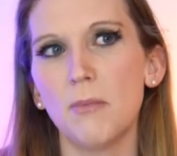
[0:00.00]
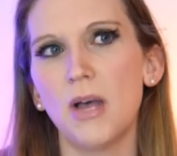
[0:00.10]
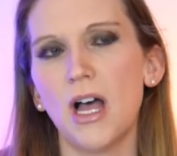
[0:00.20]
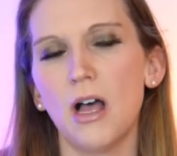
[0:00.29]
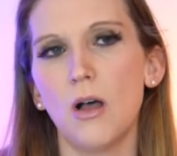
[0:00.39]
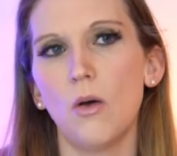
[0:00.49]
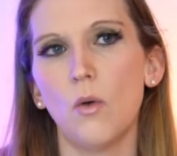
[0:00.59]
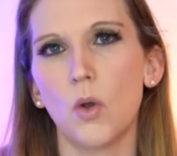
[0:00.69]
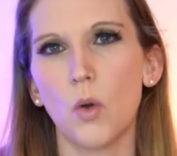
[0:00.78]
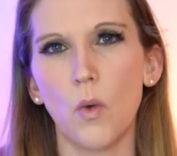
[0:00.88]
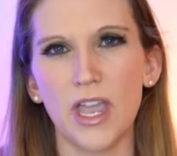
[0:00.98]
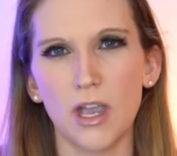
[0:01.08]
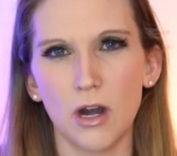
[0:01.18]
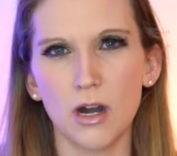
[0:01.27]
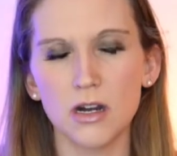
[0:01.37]
about
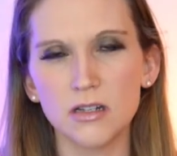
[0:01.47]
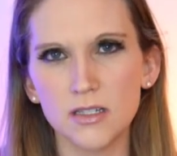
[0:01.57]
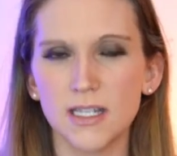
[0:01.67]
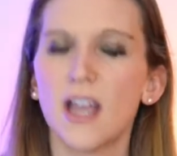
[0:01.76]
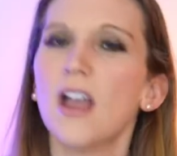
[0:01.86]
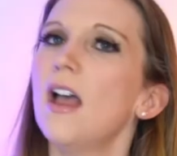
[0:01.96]
Quakers